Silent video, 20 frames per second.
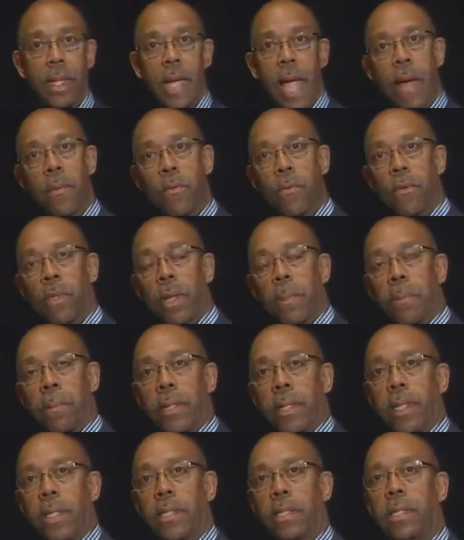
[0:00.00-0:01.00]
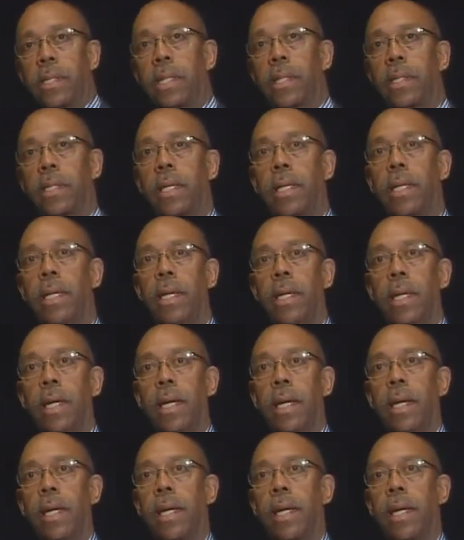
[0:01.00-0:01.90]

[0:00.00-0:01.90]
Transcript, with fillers: and we're really pleased that at the uh,